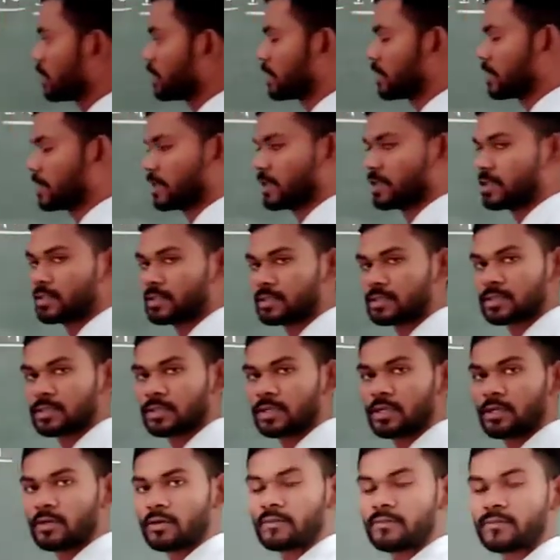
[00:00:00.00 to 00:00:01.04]
interest,
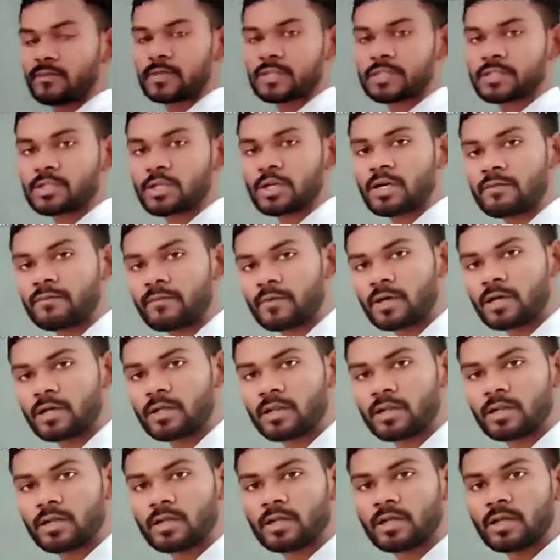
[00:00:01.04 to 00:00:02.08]
first of
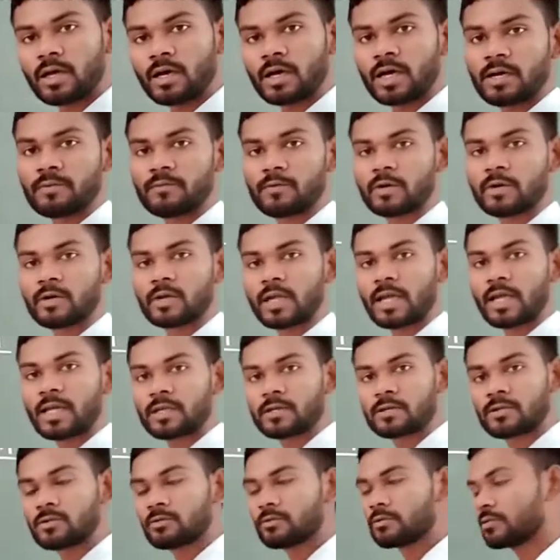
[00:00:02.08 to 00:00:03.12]
all, I would
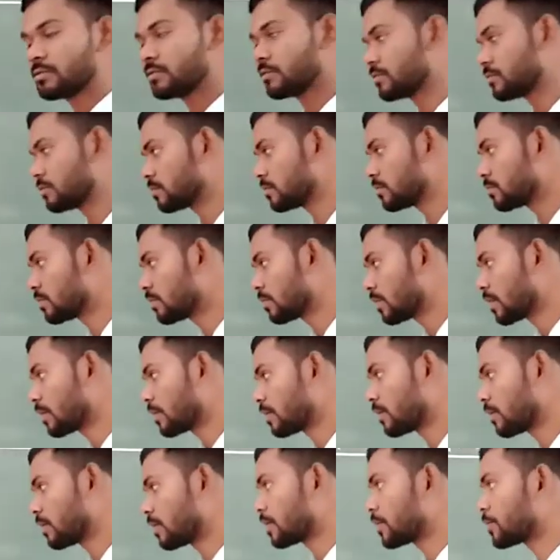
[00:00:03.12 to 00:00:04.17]
like to
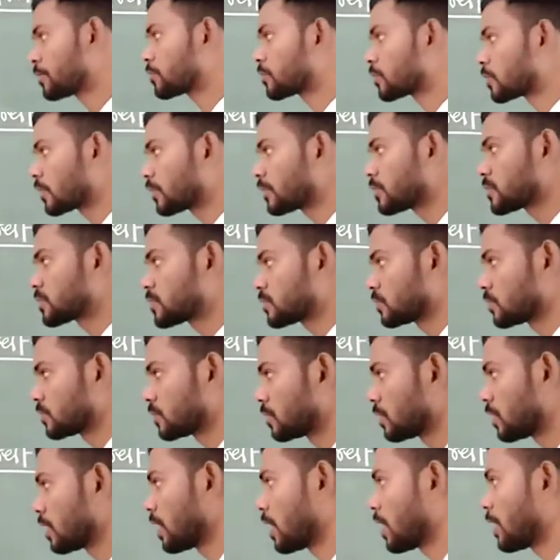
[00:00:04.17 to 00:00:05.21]
introduce
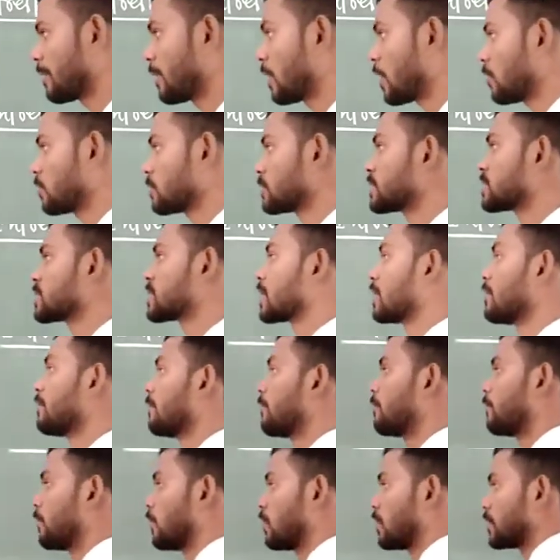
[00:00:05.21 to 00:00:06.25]
you about
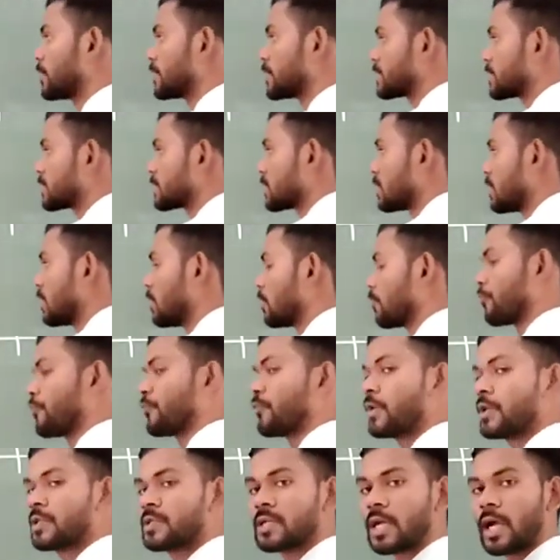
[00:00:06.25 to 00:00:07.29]
some words
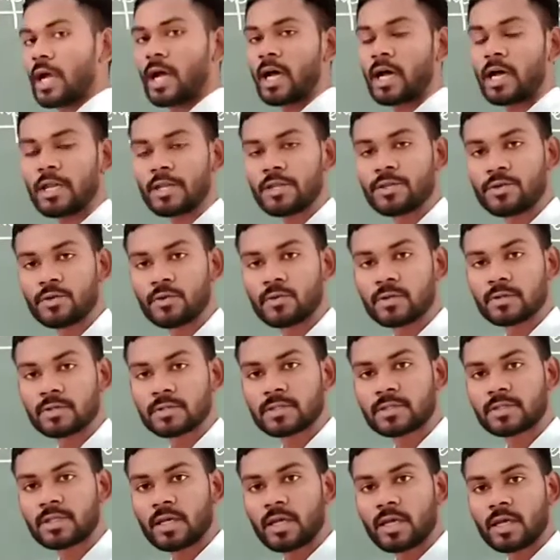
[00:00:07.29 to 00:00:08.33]
which are
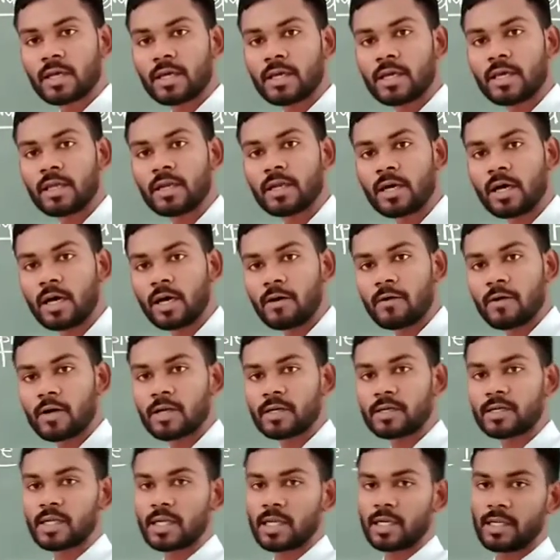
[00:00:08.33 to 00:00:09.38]
used in
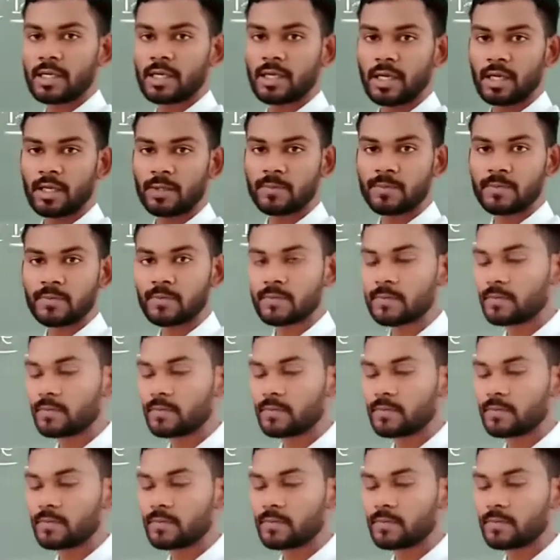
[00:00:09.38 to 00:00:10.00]
our daily life.